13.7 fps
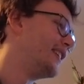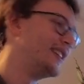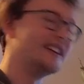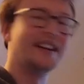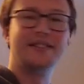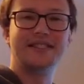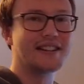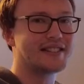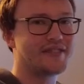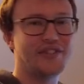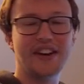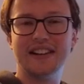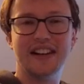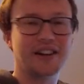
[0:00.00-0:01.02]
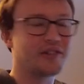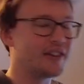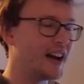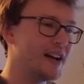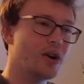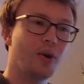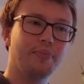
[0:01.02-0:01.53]
that I just felt like,
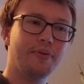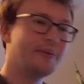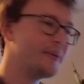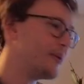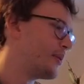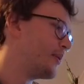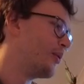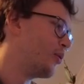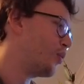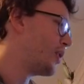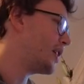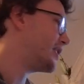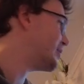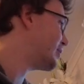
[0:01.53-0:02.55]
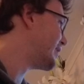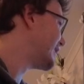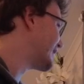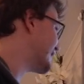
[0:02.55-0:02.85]
okay, nope, we are doing